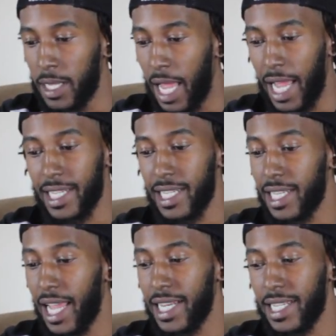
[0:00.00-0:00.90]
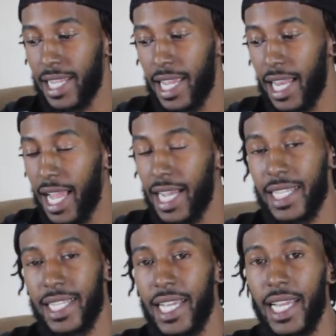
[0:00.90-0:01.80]
I just like to say, like I
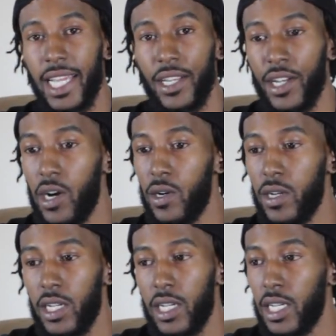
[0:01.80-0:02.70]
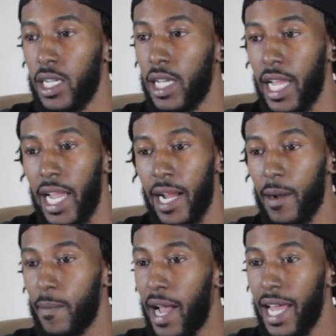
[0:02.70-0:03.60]
said, you know,
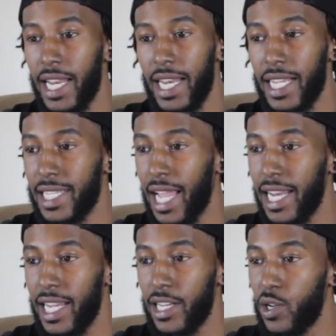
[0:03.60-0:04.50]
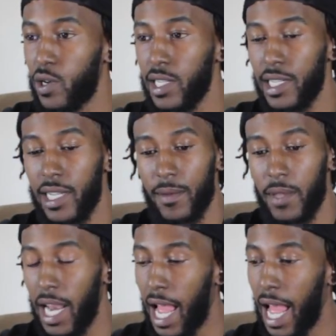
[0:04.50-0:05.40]
everybody that's out there doing
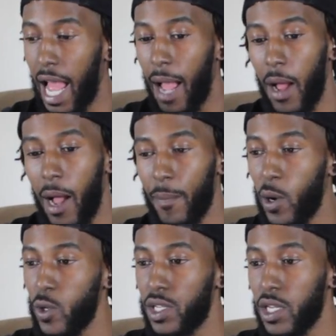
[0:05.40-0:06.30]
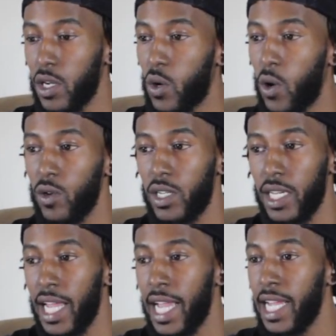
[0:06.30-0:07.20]
something, I posted a quote
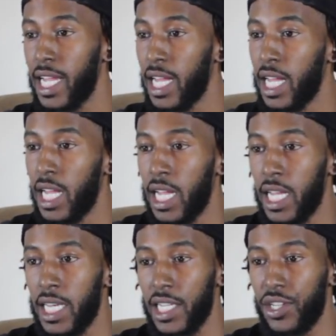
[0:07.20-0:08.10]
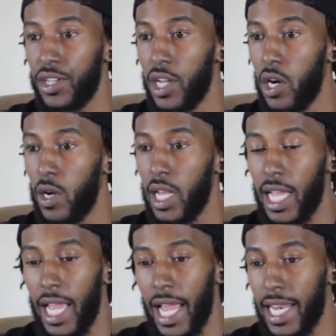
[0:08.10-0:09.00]
today that, you know,
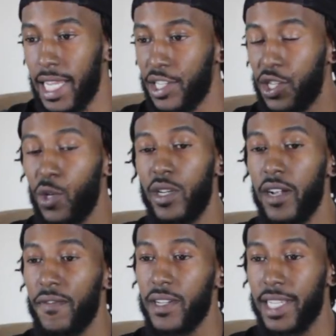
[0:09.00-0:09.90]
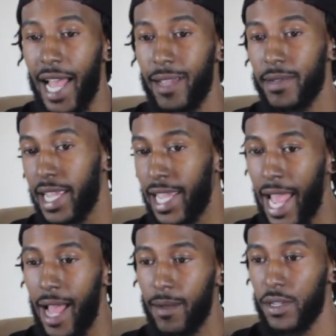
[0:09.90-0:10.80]
and there's two different types of
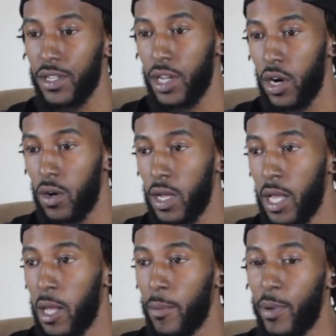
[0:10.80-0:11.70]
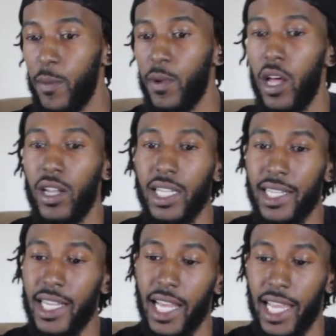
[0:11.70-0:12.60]
gaps. You know, people only
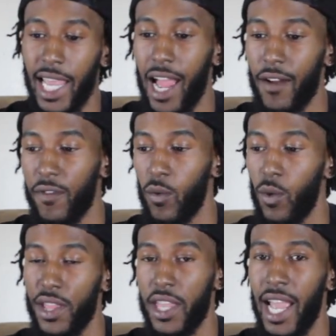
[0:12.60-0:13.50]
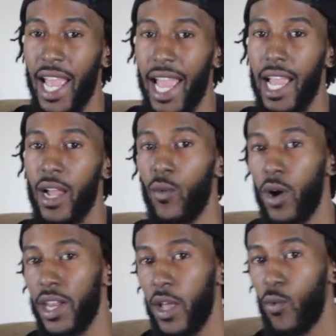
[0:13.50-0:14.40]
see the gap from where they're at and
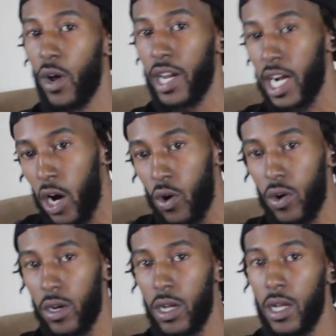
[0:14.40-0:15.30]
where they want to go,